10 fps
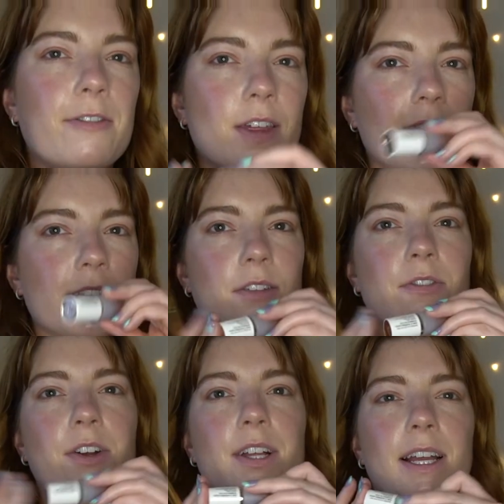feel like it's a
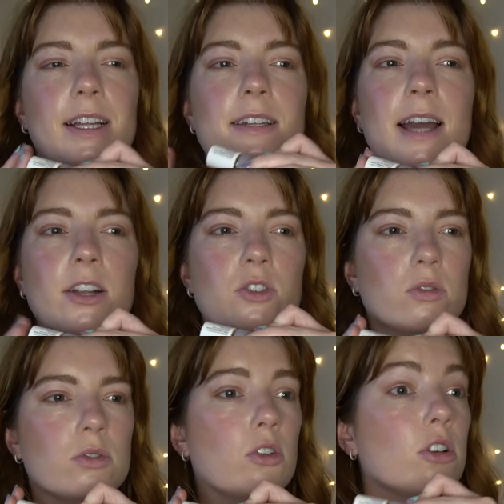very like
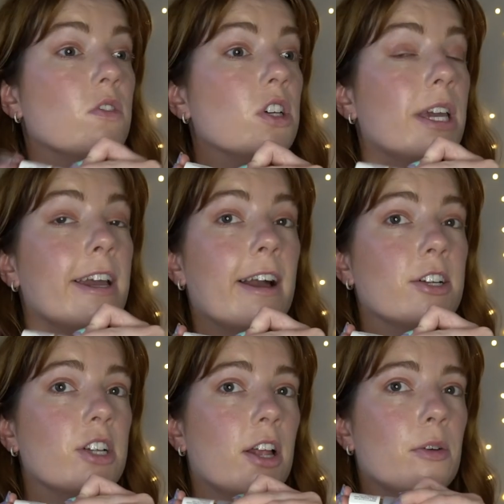natural sort of looking
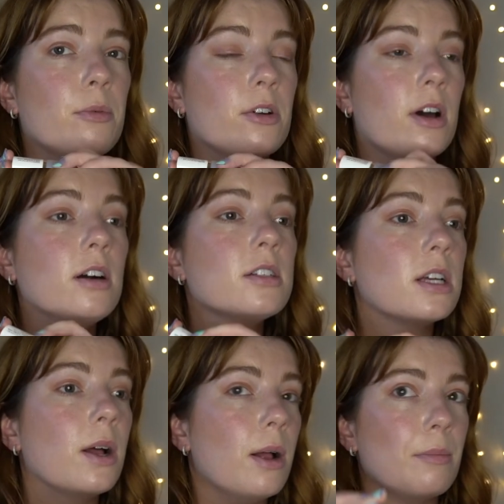eyeshadow product
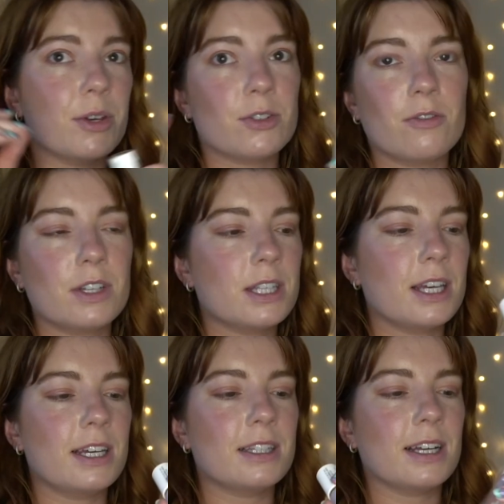because
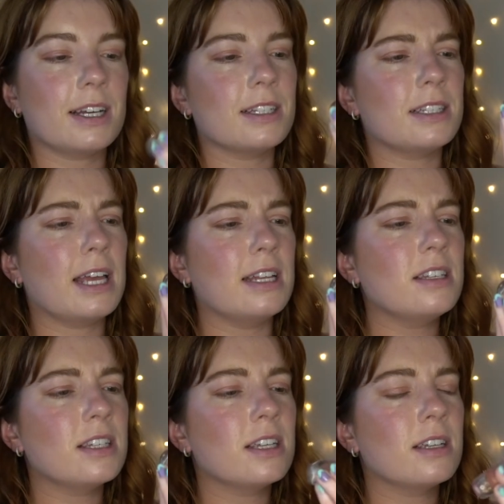obviously it's like a
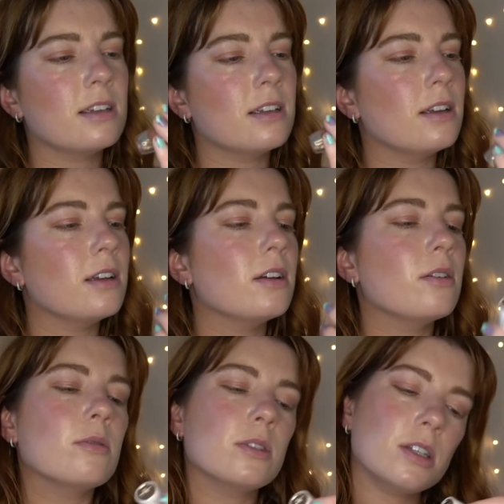tint.
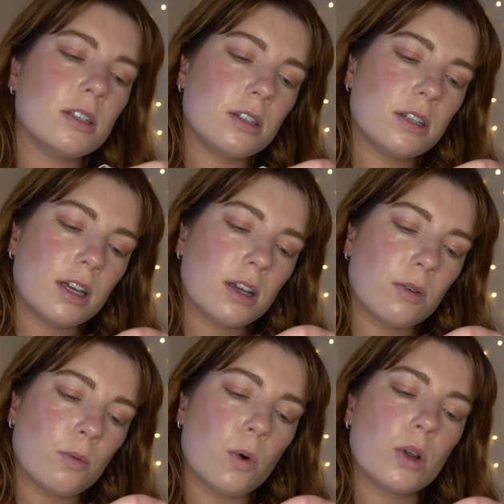What's it? A
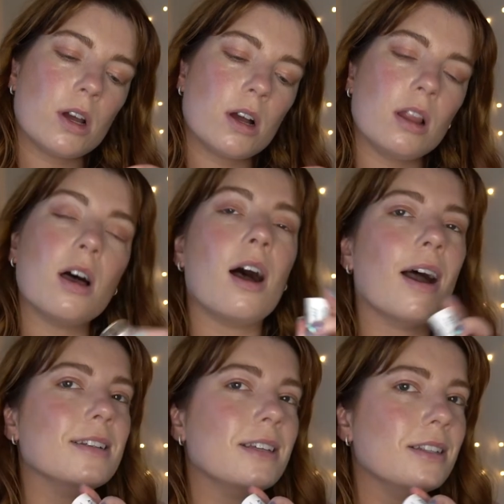watercolor
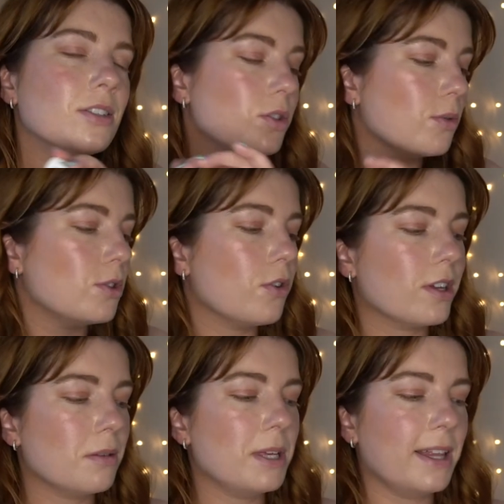eye tint. So it's not
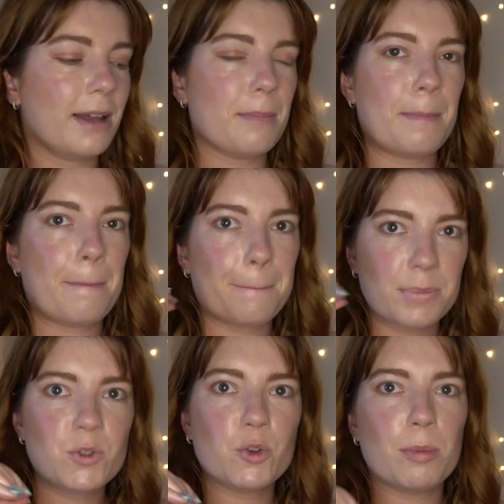going to be like
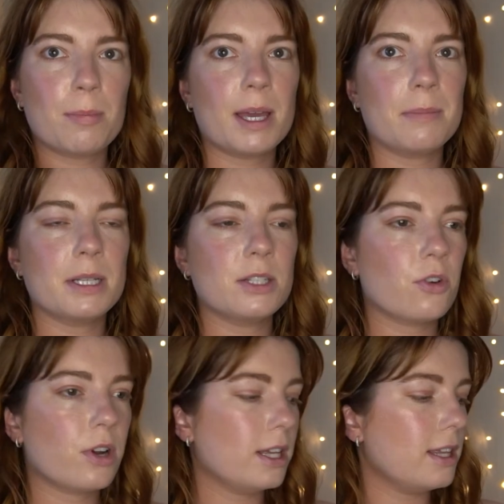super pigmented
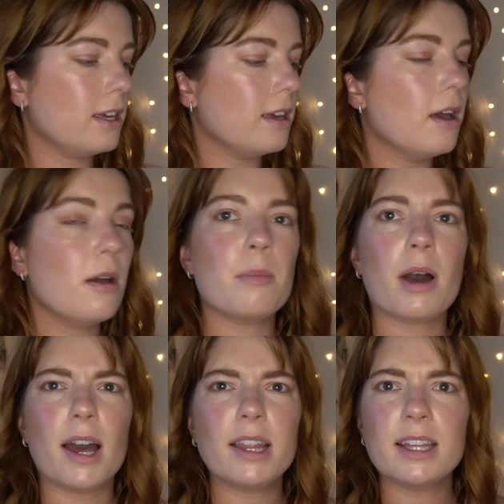or anything, but
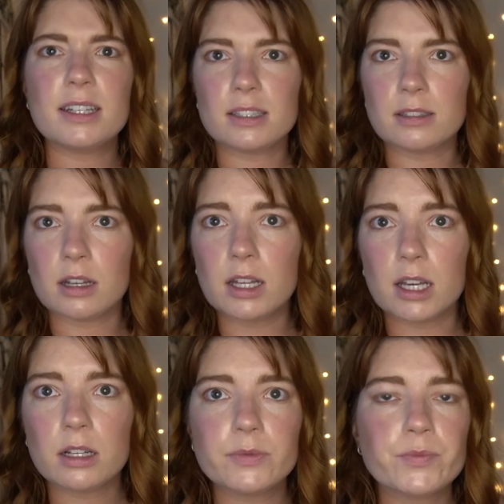I think it's
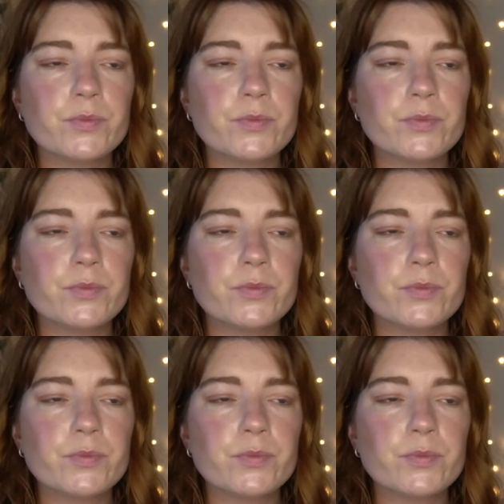stunning.